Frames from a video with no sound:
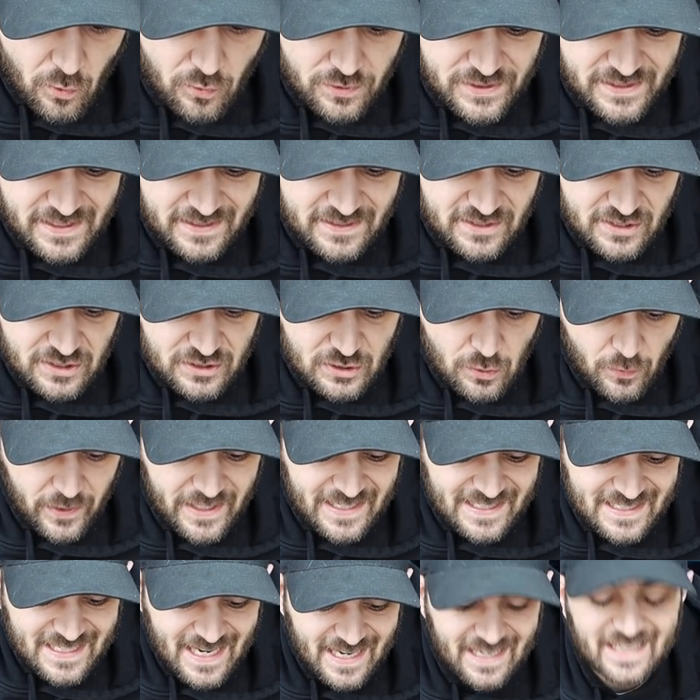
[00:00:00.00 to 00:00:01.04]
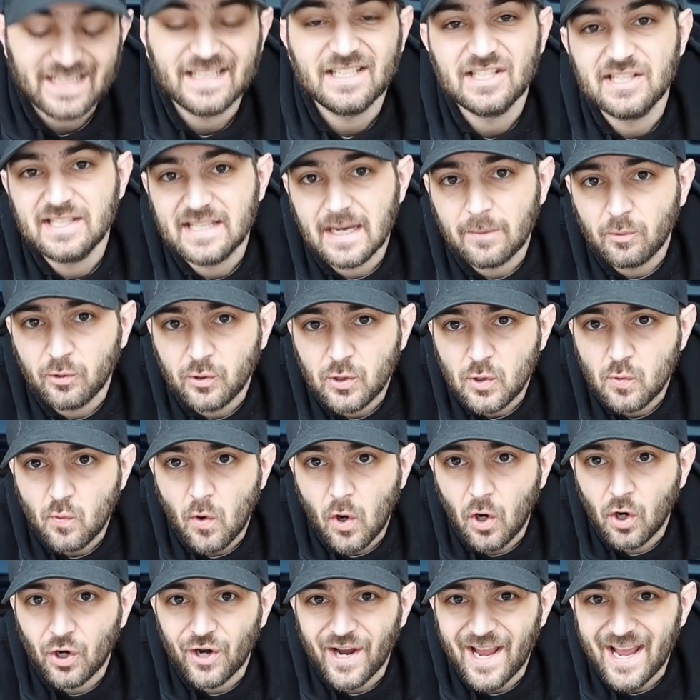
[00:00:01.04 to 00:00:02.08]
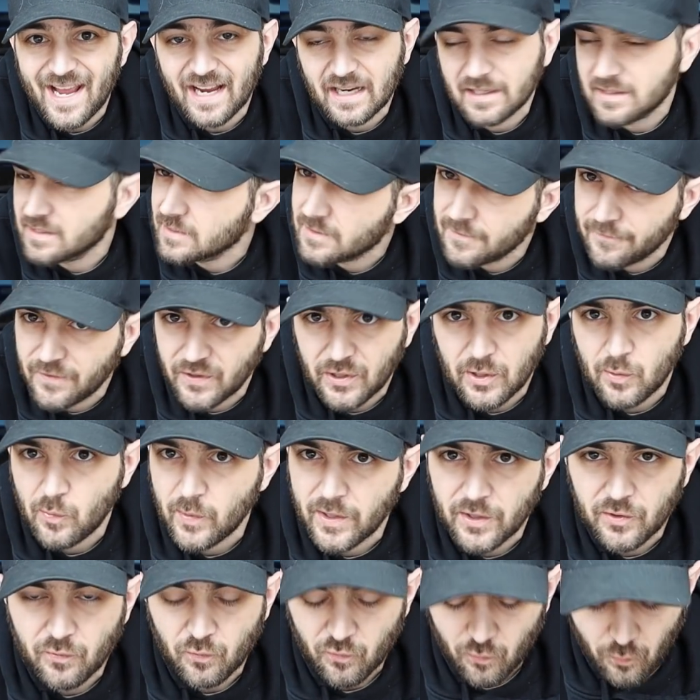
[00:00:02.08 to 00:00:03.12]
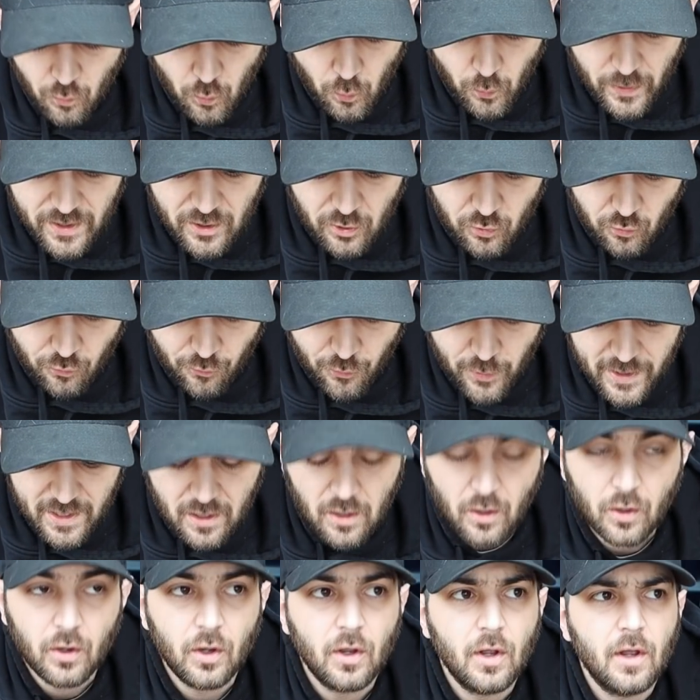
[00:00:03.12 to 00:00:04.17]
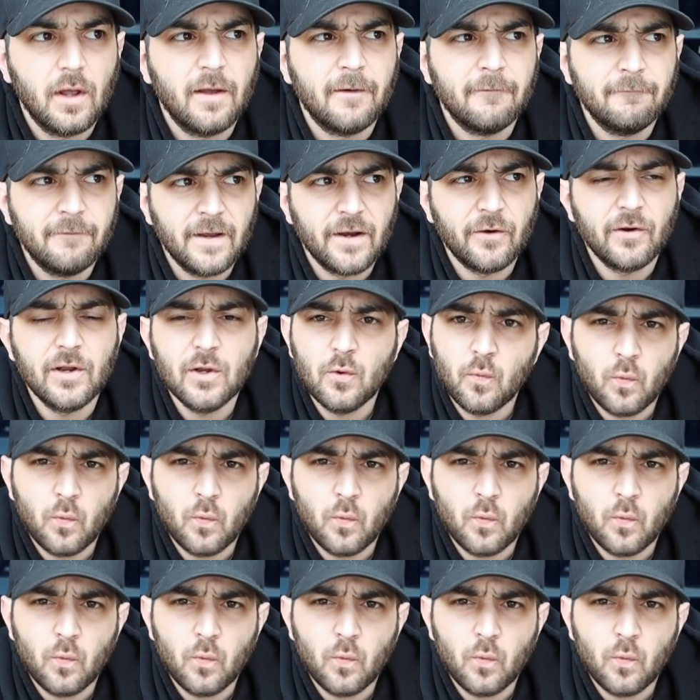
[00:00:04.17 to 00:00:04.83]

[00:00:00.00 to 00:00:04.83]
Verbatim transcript: oh six to twenty ten W R X. That's a very weird, weird, very